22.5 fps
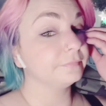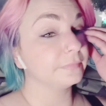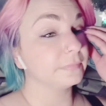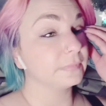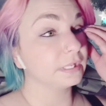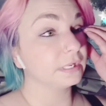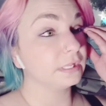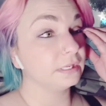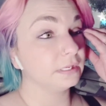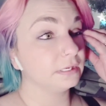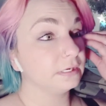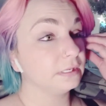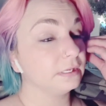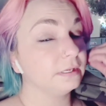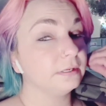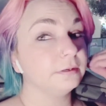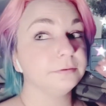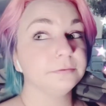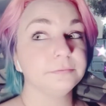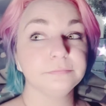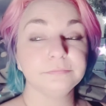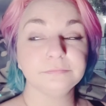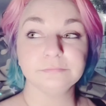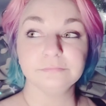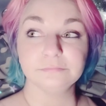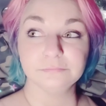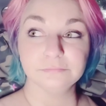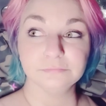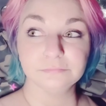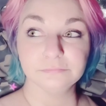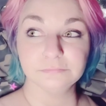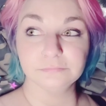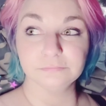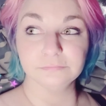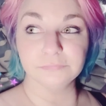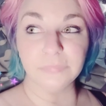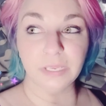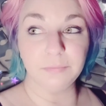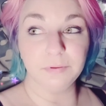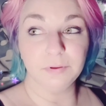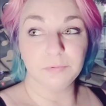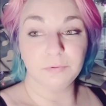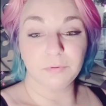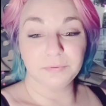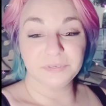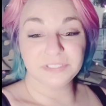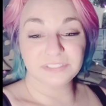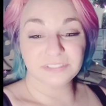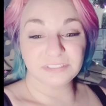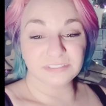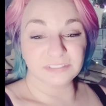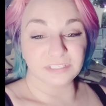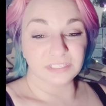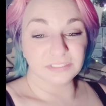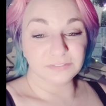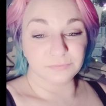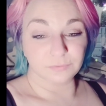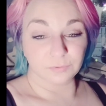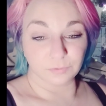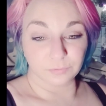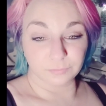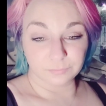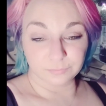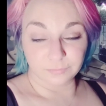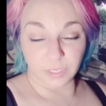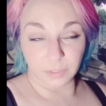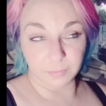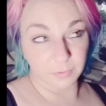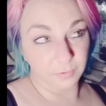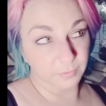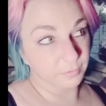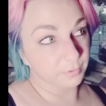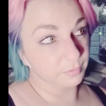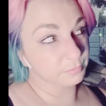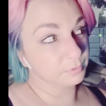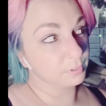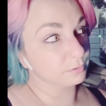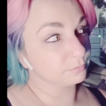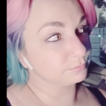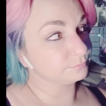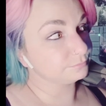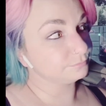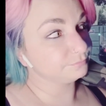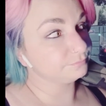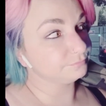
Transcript: And maybe we'll be successful. Maybe we won't.